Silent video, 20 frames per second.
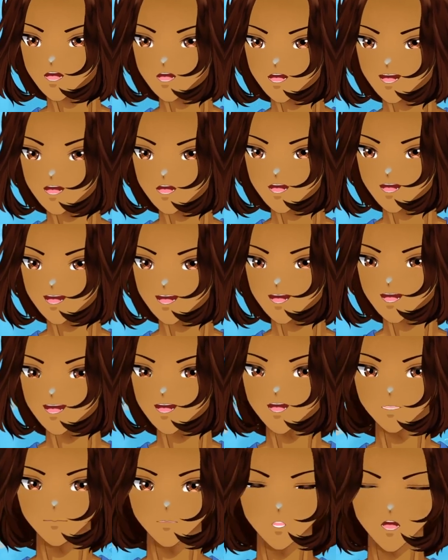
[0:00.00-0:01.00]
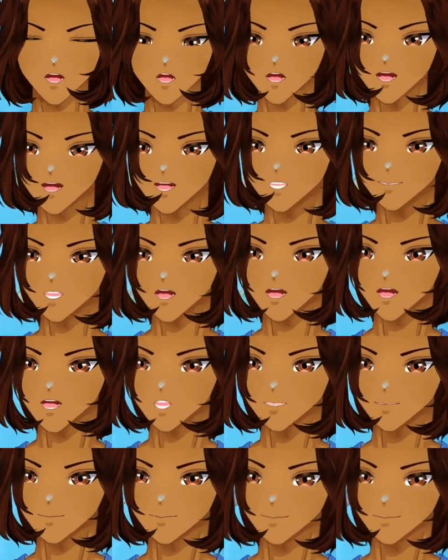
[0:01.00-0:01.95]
now I have it where he's on,